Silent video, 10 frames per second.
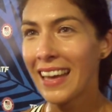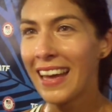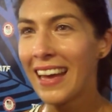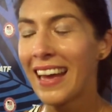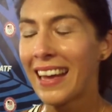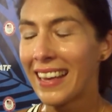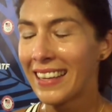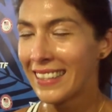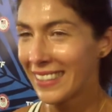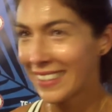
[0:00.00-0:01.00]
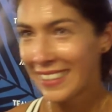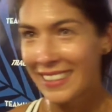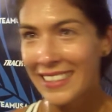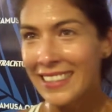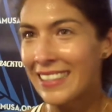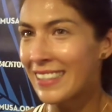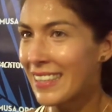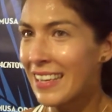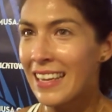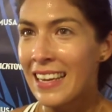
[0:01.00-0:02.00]
uh, to, finally, to finally wait for this
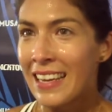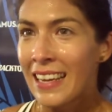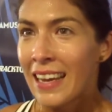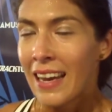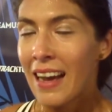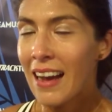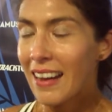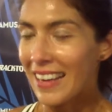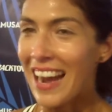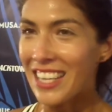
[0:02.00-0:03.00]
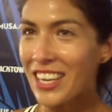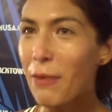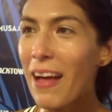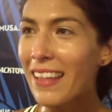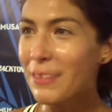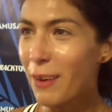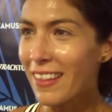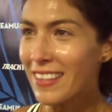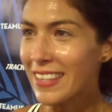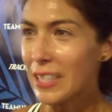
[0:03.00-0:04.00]
opportunity? Oh, gosh. Well, it's one
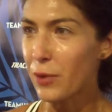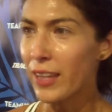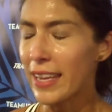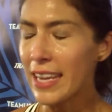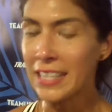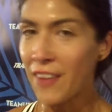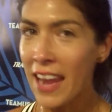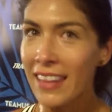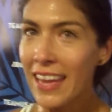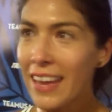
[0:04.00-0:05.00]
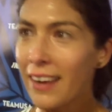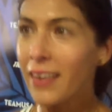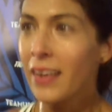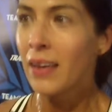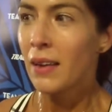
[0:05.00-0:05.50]
of those things where you're like, it's finally here.